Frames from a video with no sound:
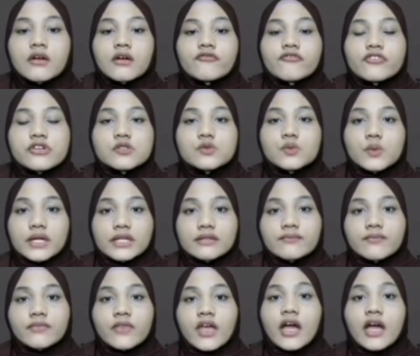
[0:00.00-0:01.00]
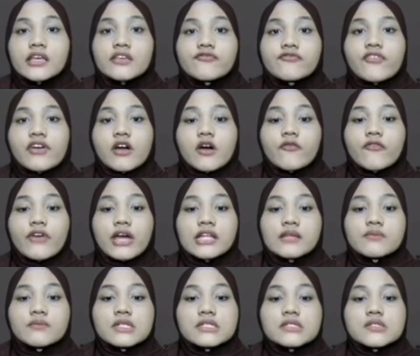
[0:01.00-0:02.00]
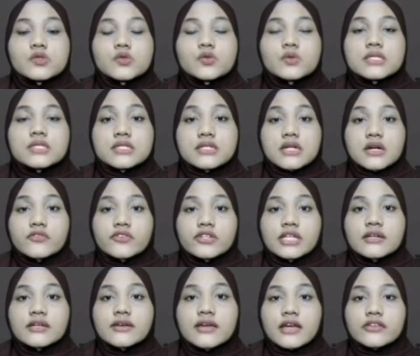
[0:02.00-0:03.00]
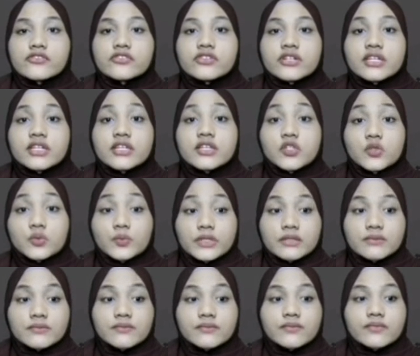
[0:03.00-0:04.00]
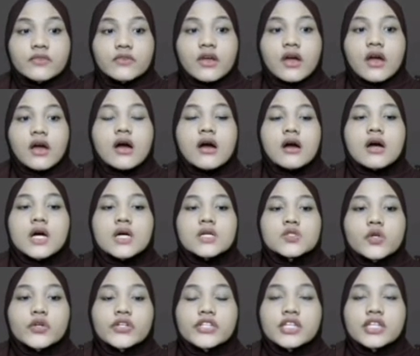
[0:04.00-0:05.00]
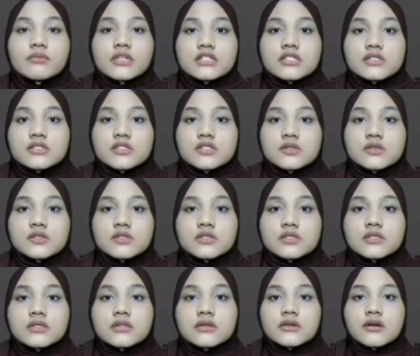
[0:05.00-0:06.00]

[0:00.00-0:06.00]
First one, effect of elements towards surrounding category human. Sodium is used,